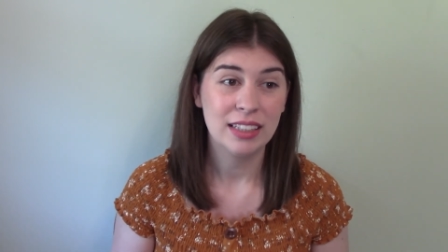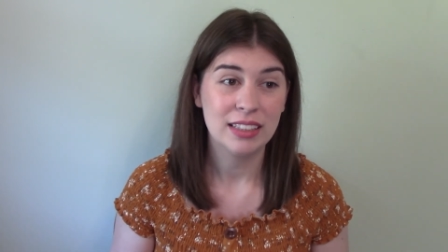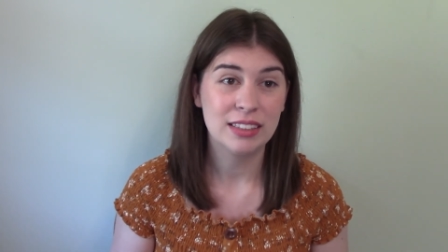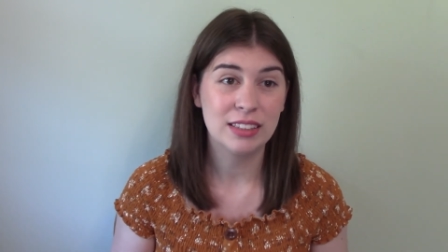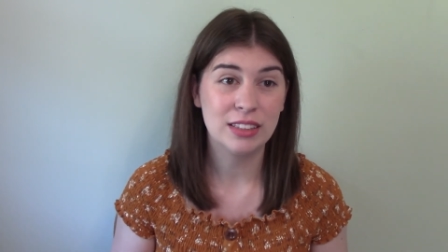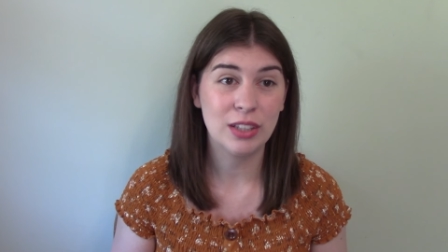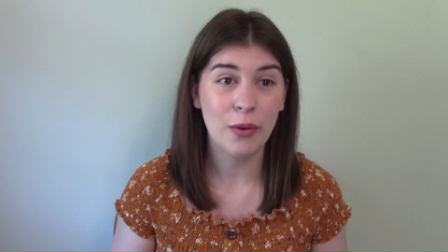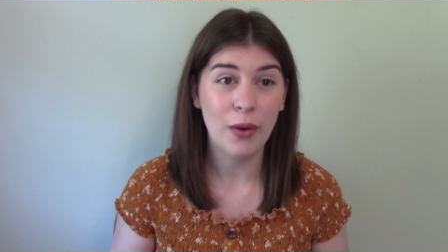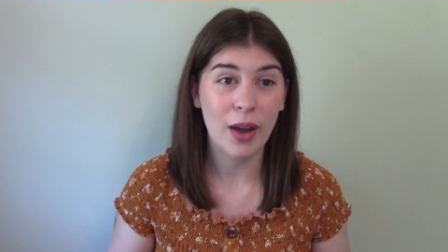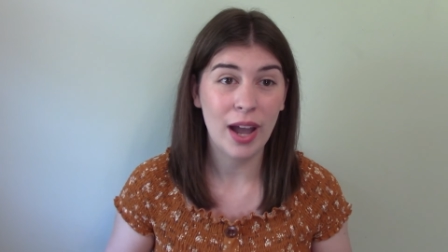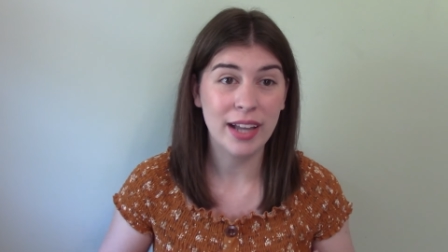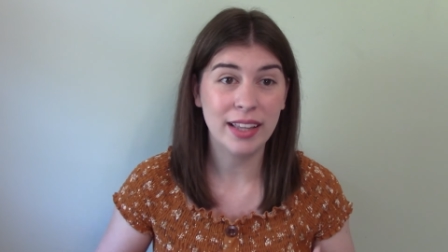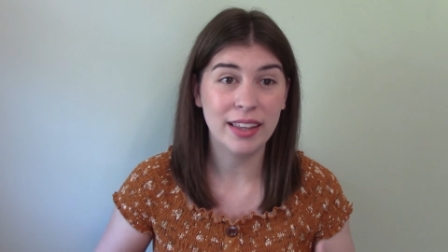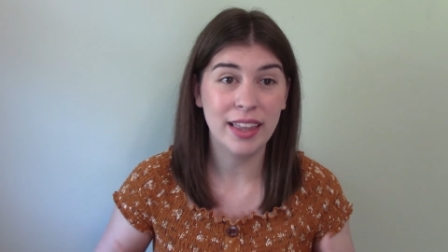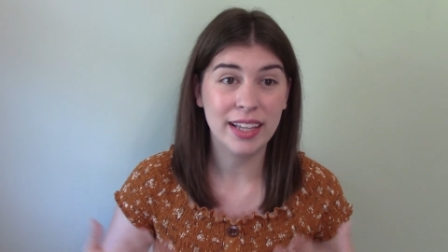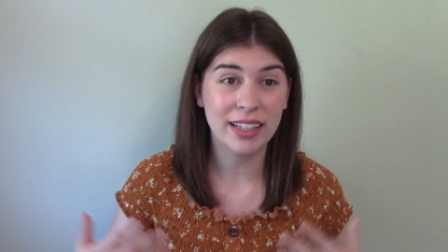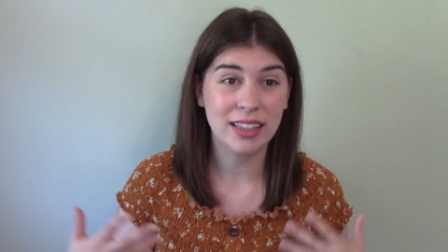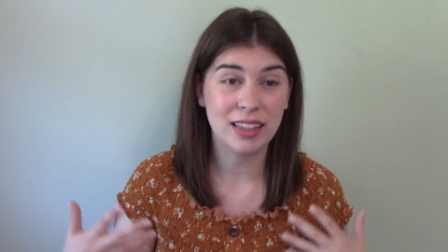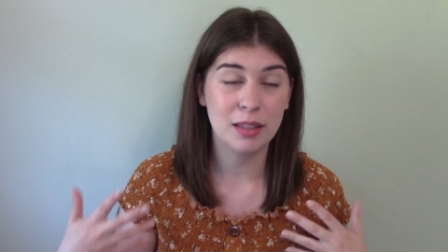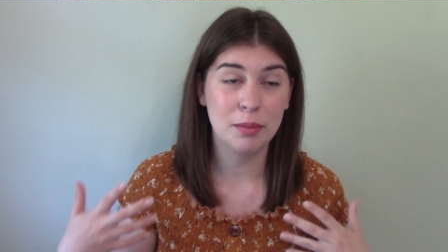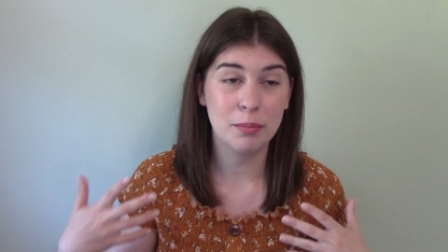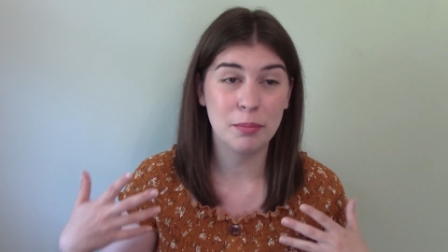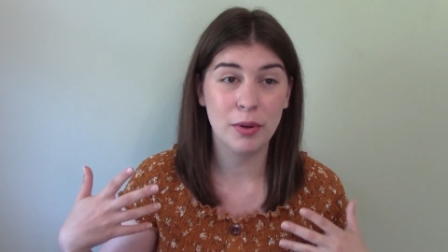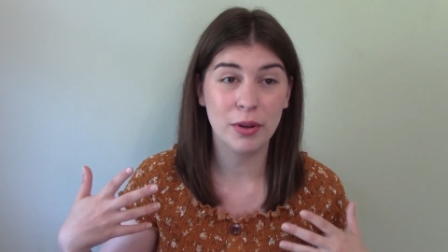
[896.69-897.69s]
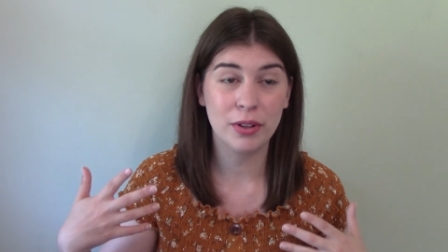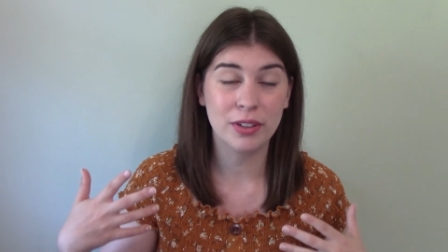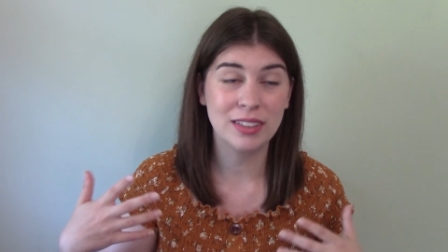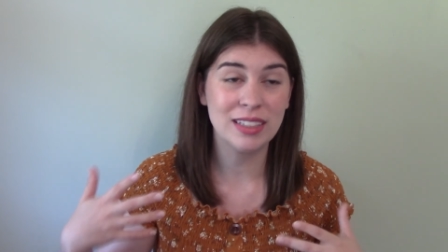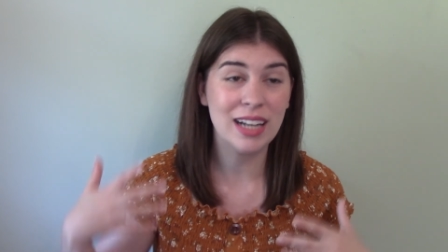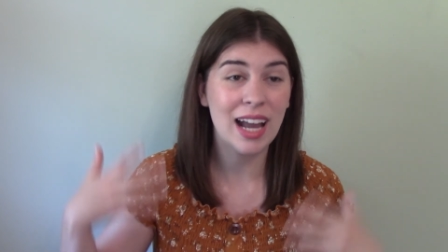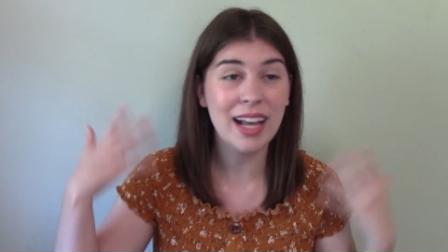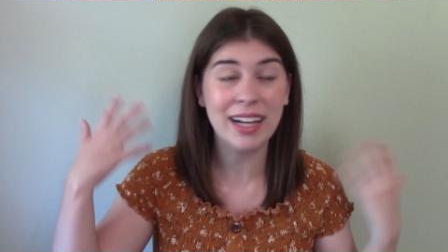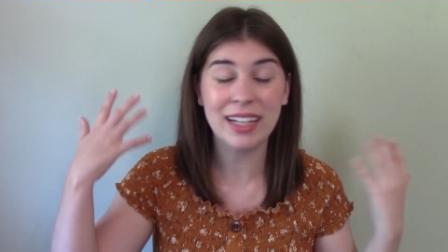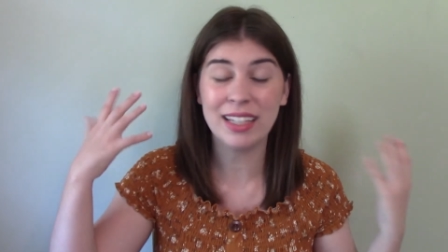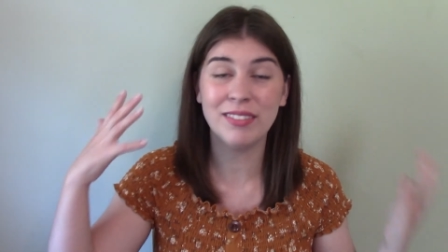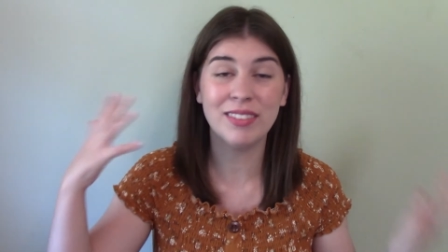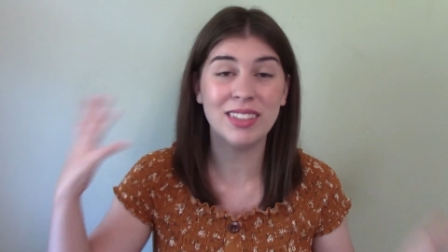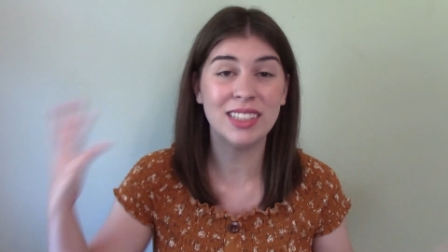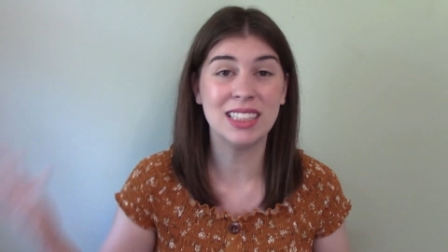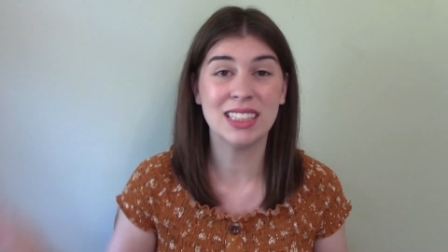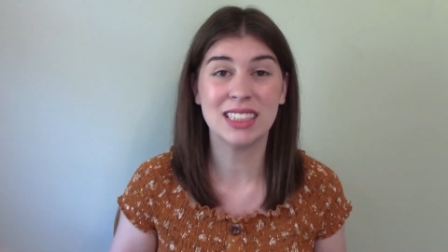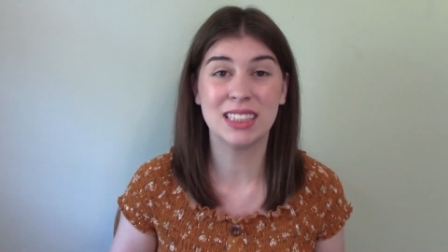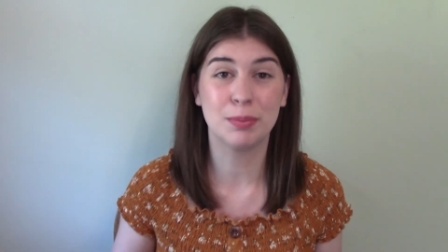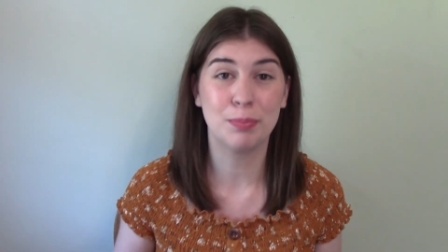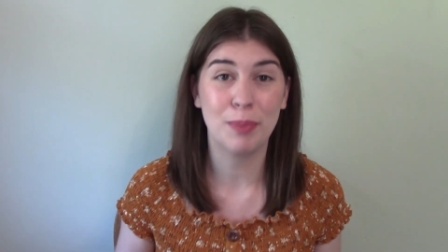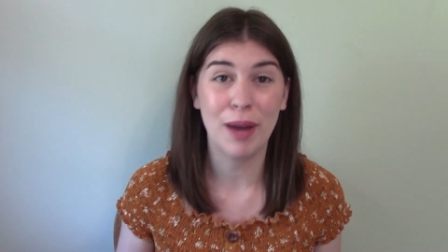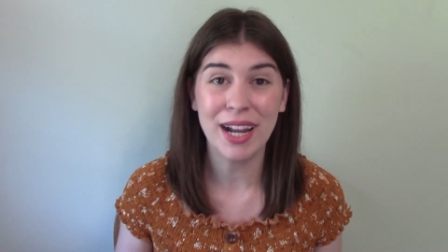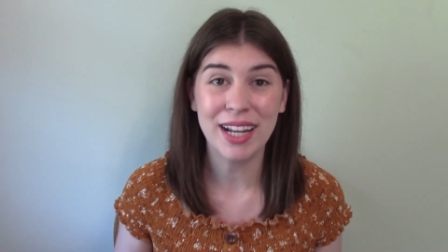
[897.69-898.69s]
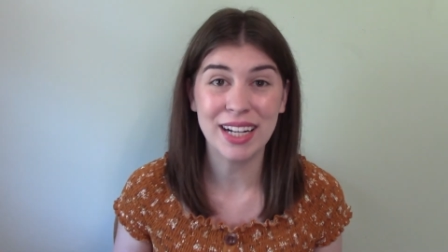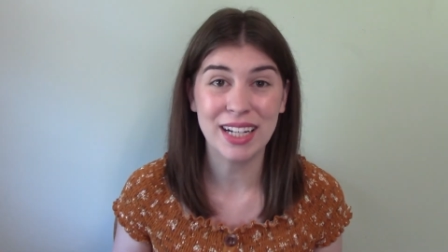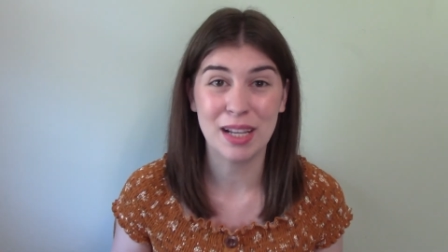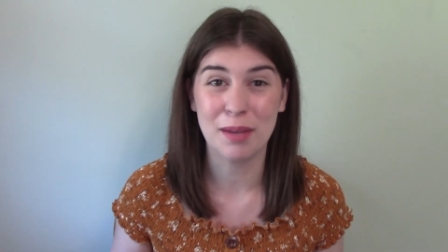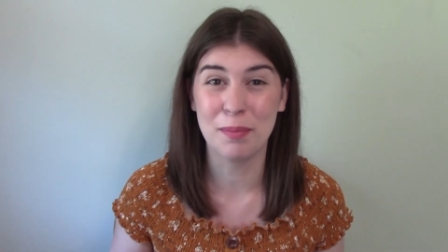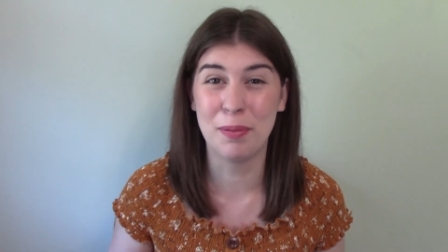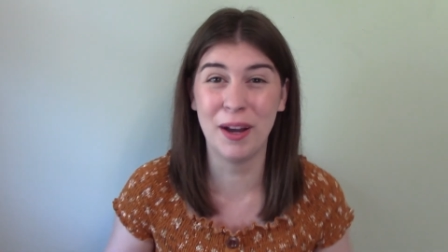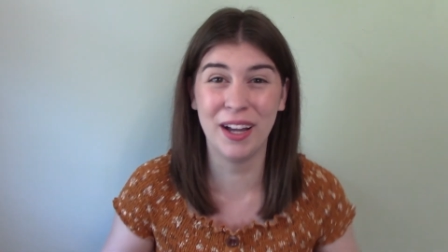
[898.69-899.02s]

So I liked the book, not even despite it,